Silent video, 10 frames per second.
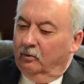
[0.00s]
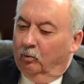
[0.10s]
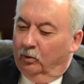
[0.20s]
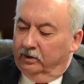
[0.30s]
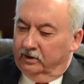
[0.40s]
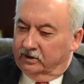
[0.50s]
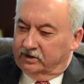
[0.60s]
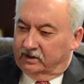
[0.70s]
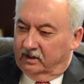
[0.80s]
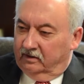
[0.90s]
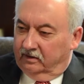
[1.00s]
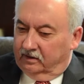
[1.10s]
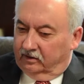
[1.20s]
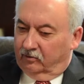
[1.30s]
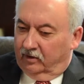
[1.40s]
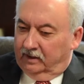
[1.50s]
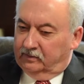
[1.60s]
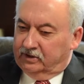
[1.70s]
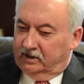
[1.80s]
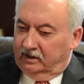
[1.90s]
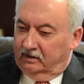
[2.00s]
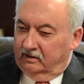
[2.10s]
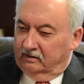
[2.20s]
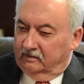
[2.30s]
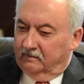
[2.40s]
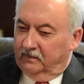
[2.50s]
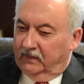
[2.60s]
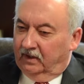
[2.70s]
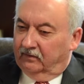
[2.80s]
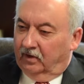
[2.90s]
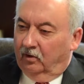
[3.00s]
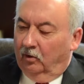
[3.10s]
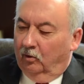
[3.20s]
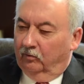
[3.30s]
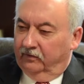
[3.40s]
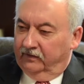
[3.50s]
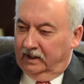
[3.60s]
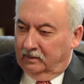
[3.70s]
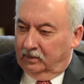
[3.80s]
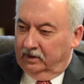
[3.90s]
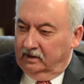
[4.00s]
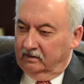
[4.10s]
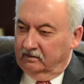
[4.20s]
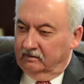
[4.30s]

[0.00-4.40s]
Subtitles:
witnessed the crime scene of a whole family